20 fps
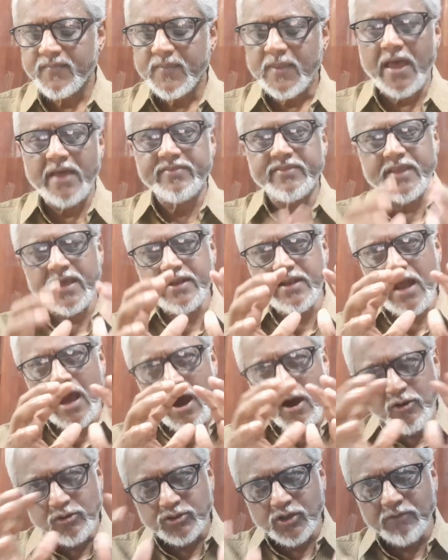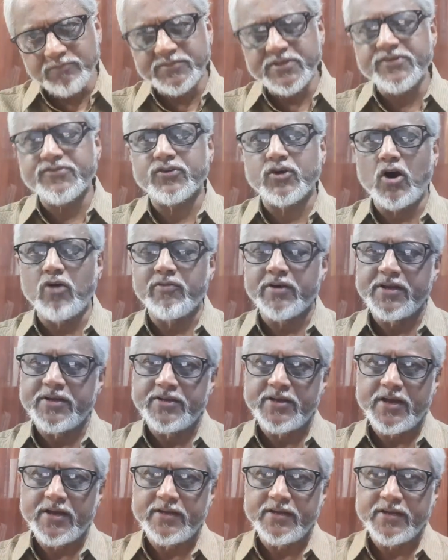And then out of these coverage
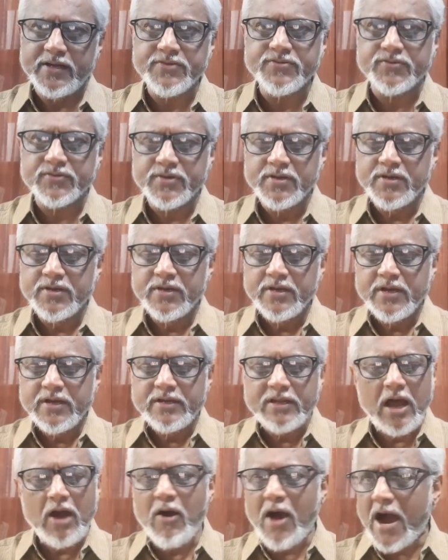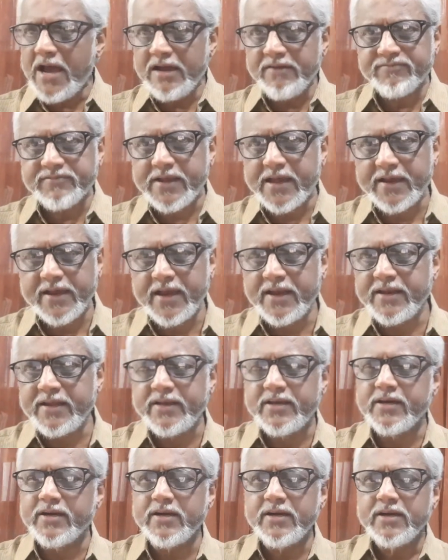areas, now I have taken
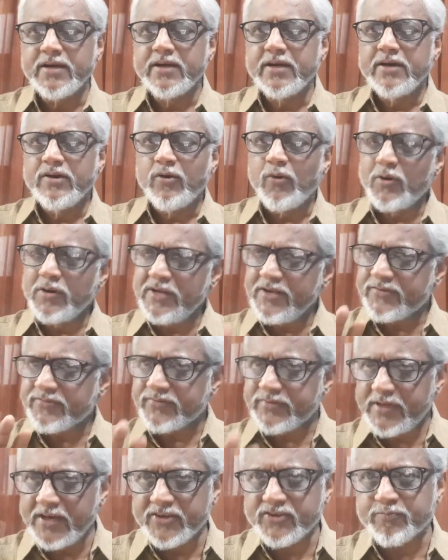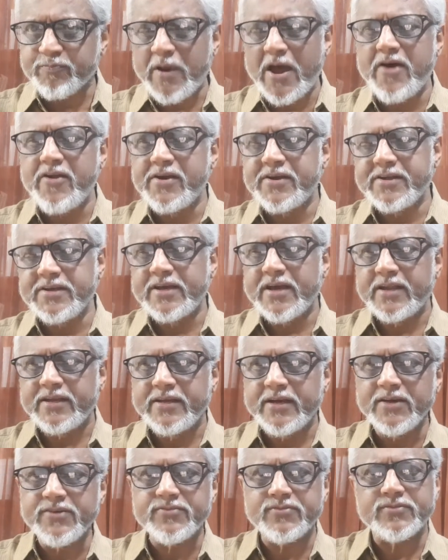here only 6 priority
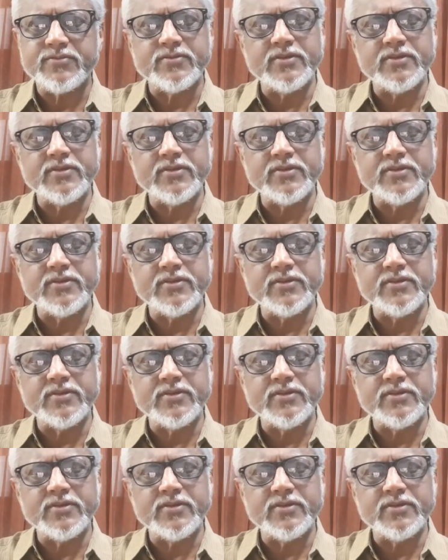areas.